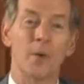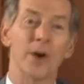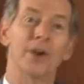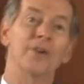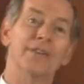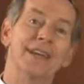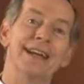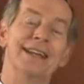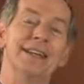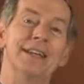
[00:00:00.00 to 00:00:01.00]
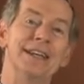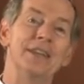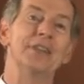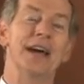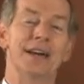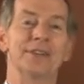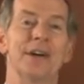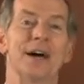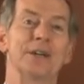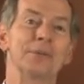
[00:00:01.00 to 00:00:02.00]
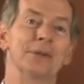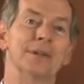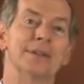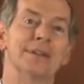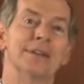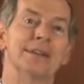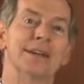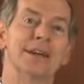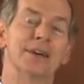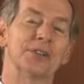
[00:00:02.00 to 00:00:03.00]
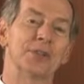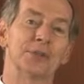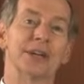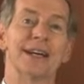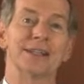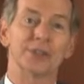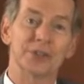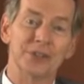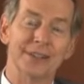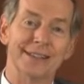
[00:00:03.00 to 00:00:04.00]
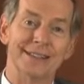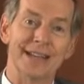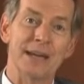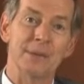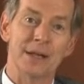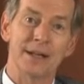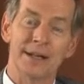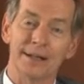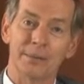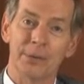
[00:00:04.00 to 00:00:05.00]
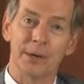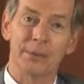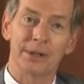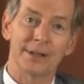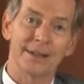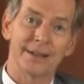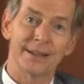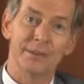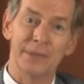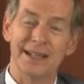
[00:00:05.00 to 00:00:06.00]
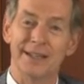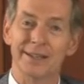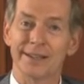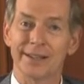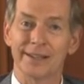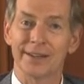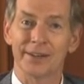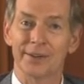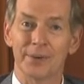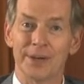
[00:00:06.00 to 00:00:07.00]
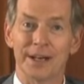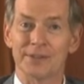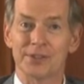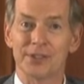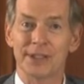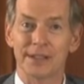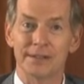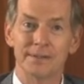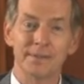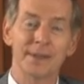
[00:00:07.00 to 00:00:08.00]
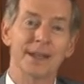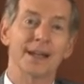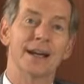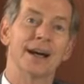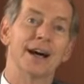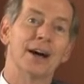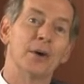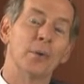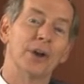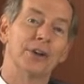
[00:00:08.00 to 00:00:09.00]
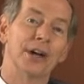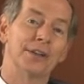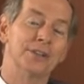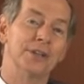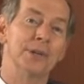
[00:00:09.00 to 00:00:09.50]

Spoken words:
Well, they hid that document so scientists couldn't examine it, and the public and the media would never see it. Well, Dr.